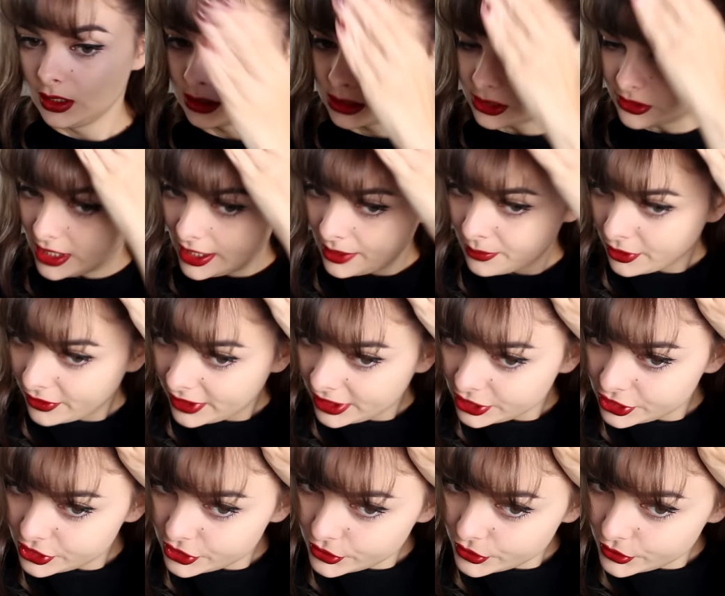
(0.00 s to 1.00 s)
So I'm
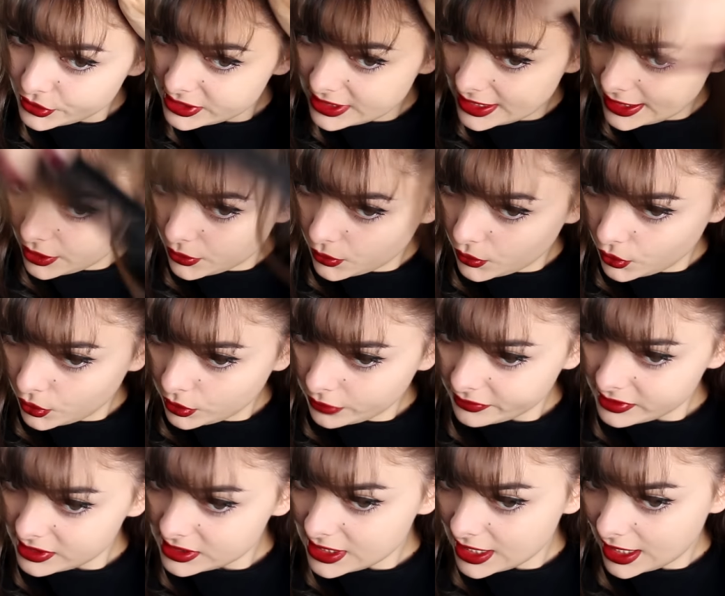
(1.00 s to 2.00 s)
going to take all
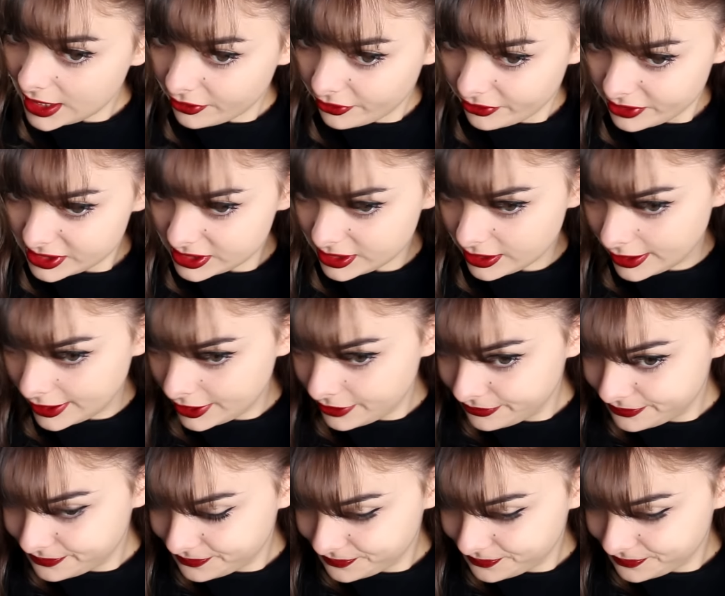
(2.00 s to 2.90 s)
of this hair on the side